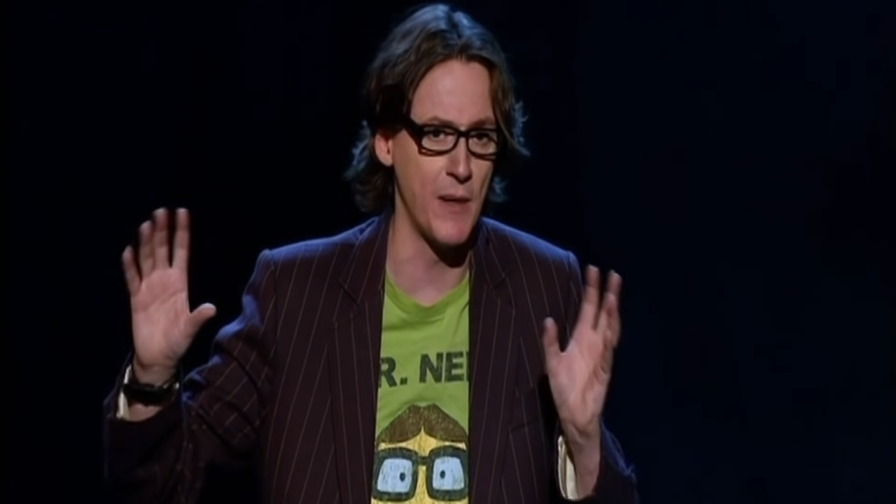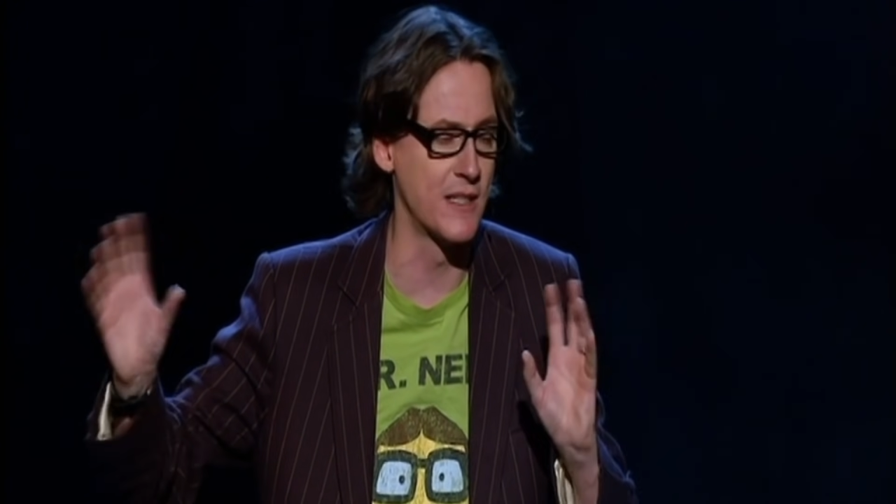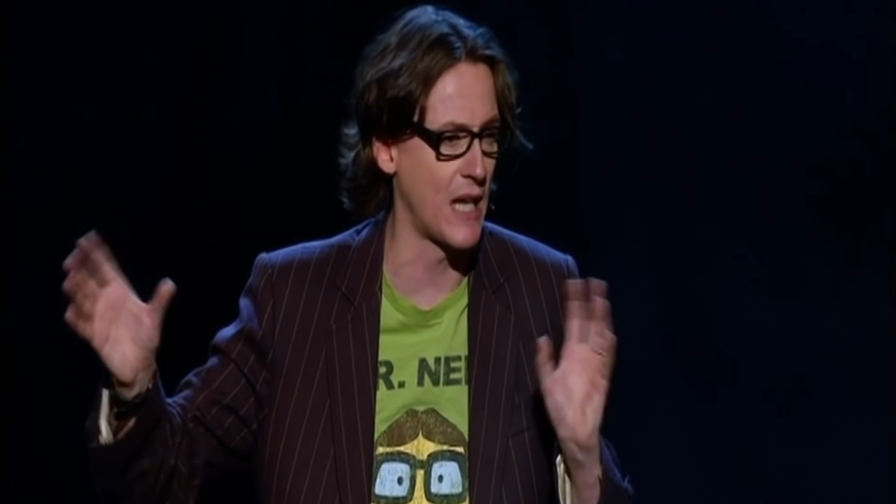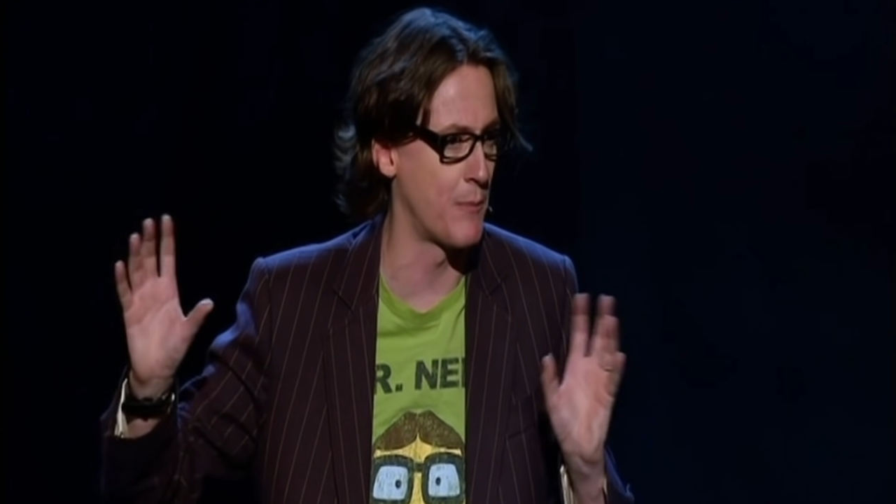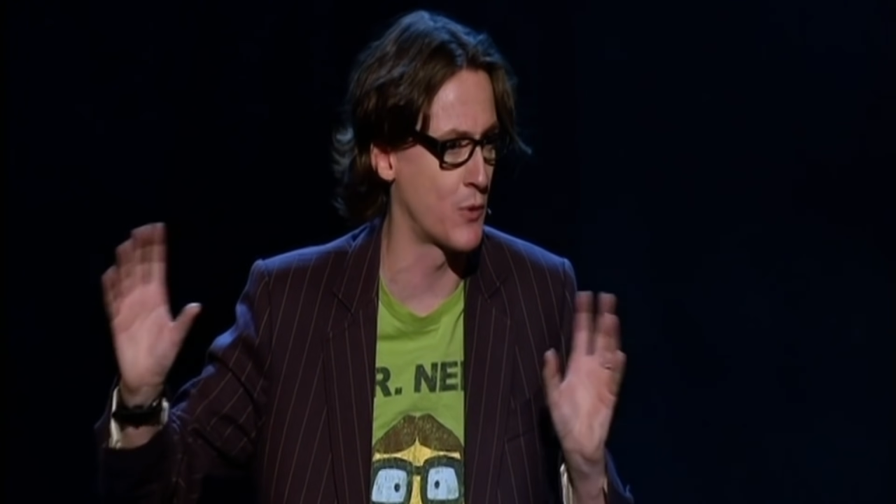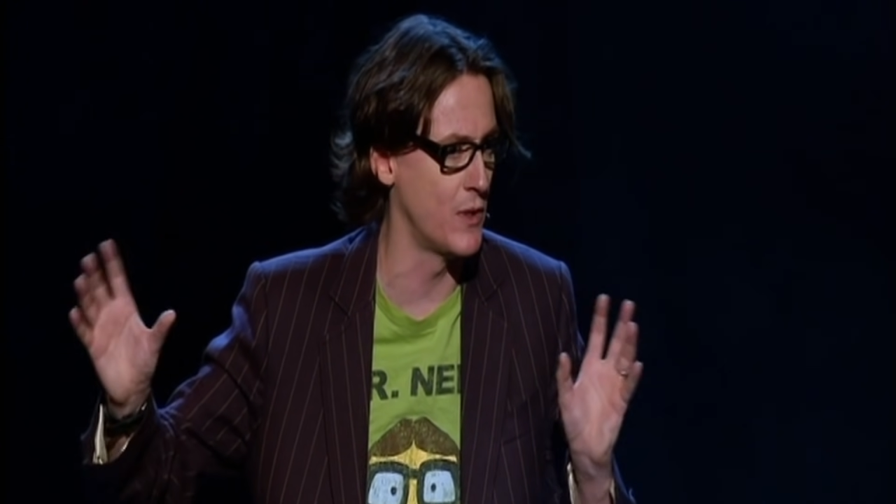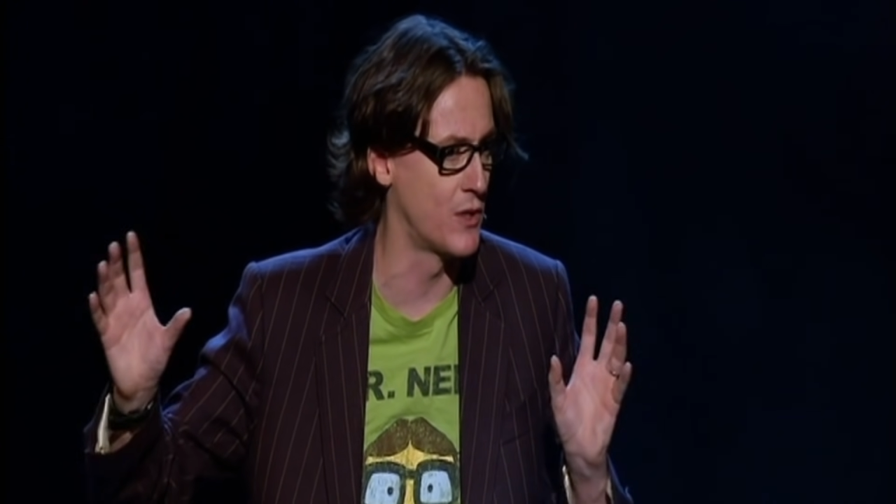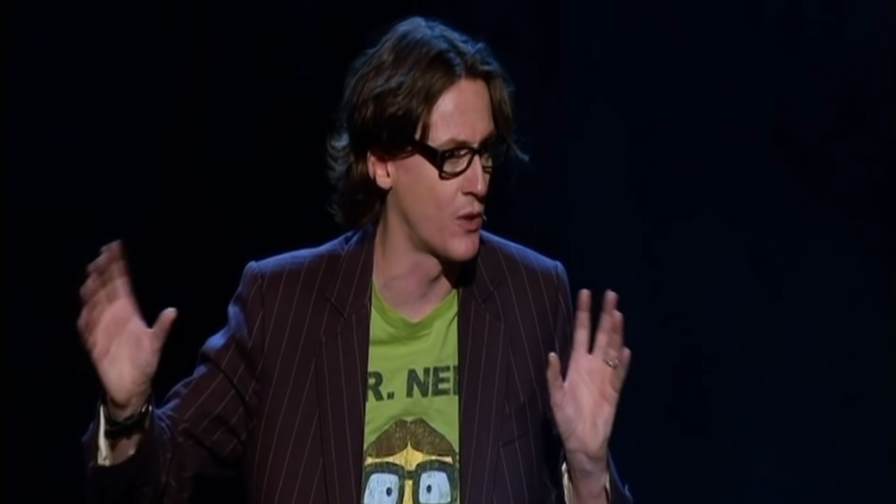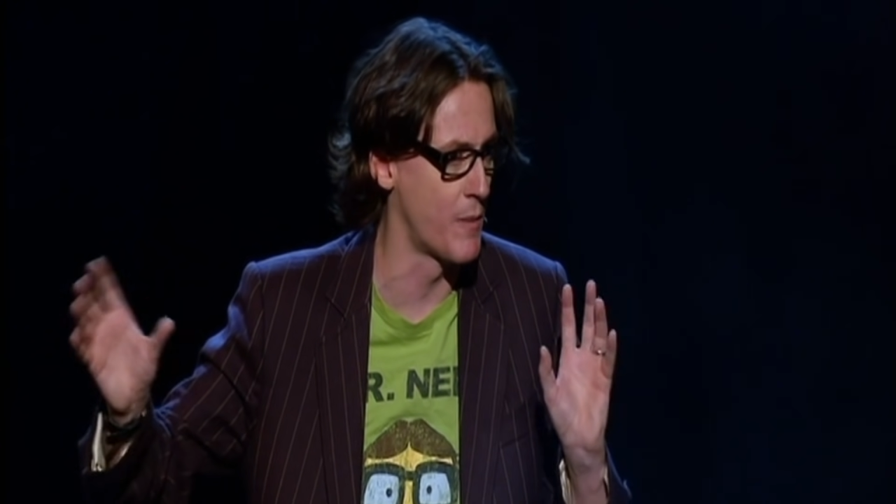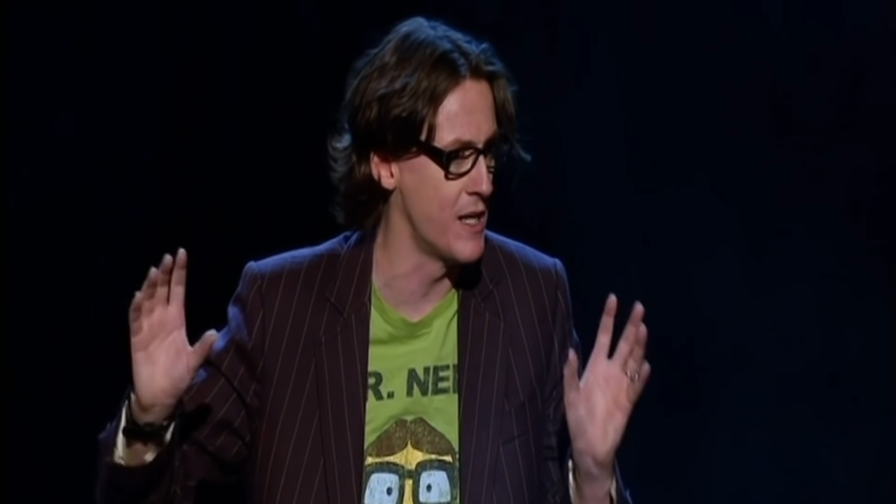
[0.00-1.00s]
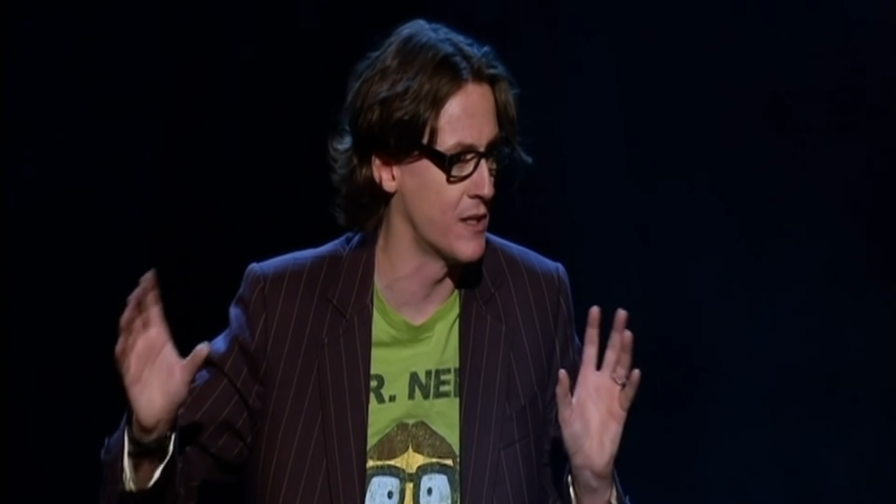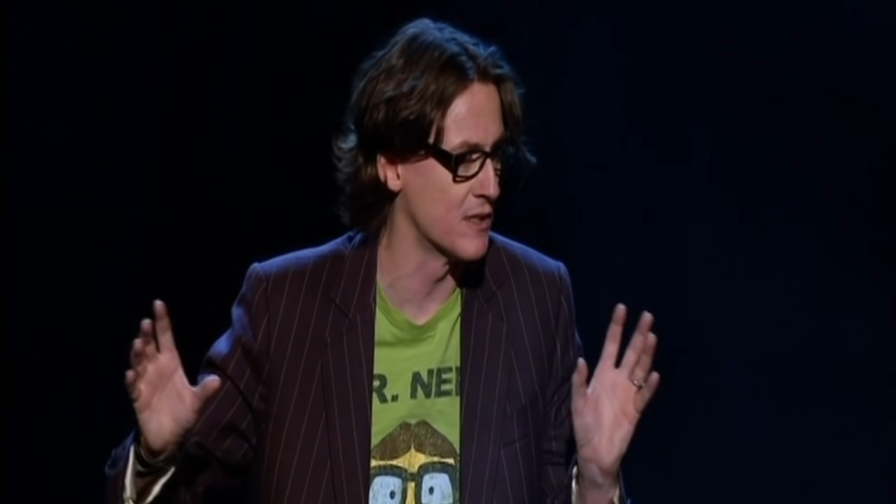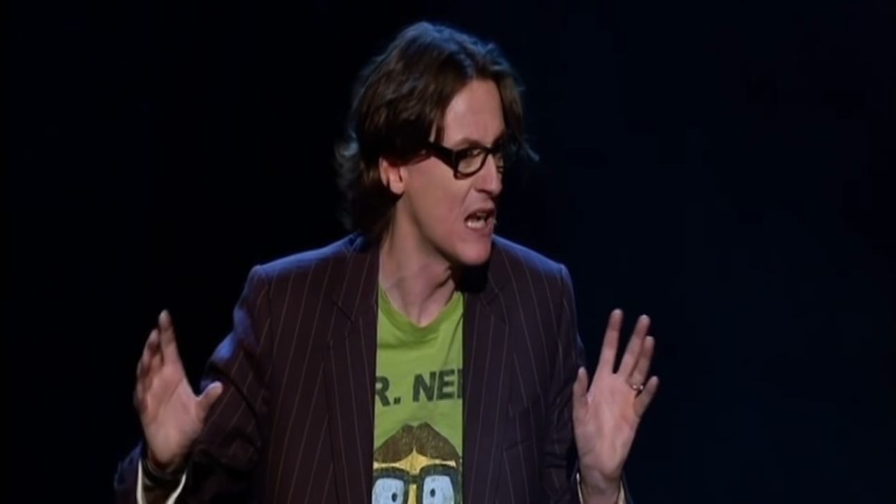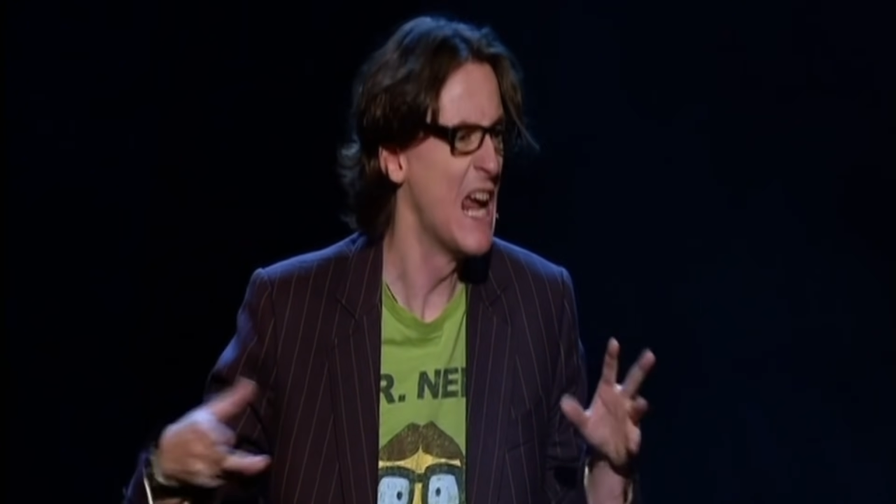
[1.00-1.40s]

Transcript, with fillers: being sat between two comedians.